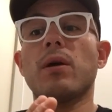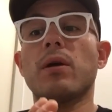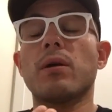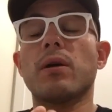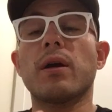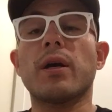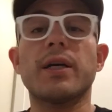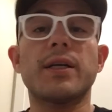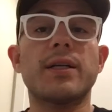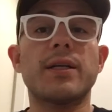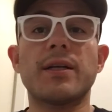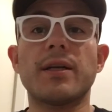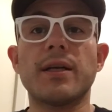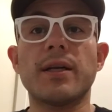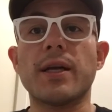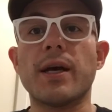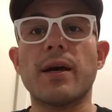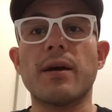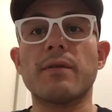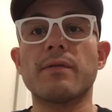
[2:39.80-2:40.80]
cut it in
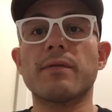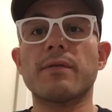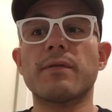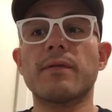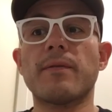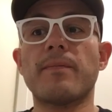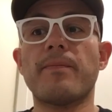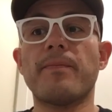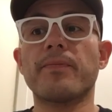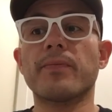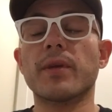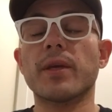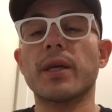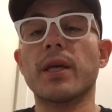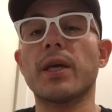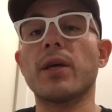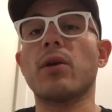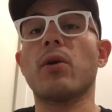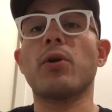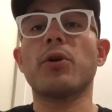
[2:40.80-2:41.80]
half.
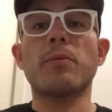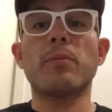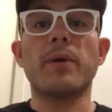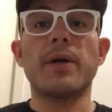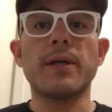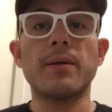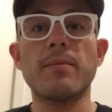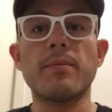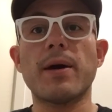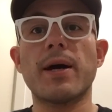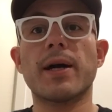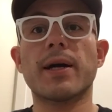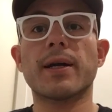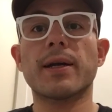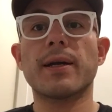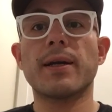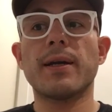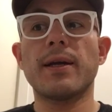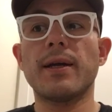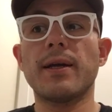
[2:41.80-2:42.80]
Get all your money back
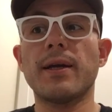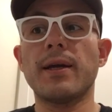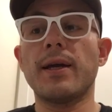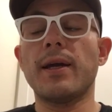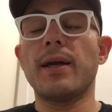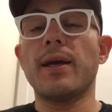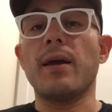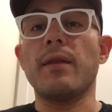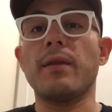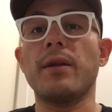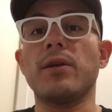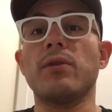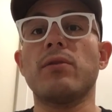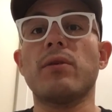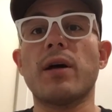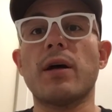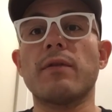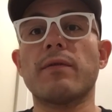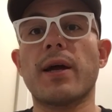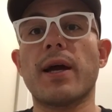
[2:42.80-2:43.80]
and then you'll
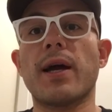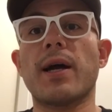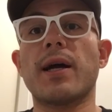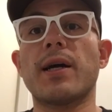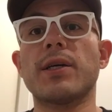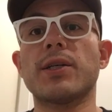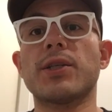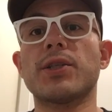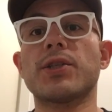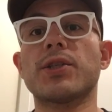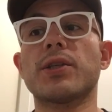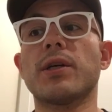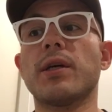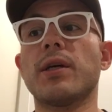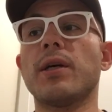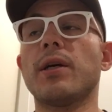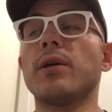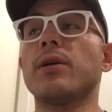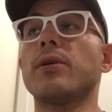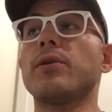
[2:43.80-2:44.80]
have cash
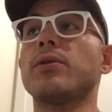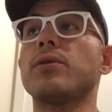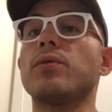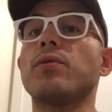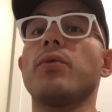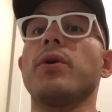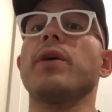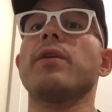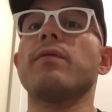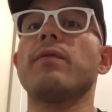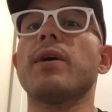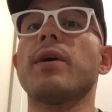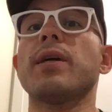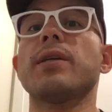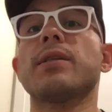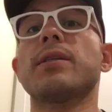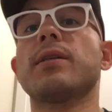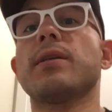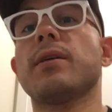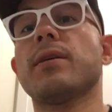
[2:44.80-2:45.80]
to
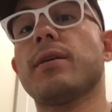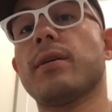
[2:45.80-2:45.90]
reinvest.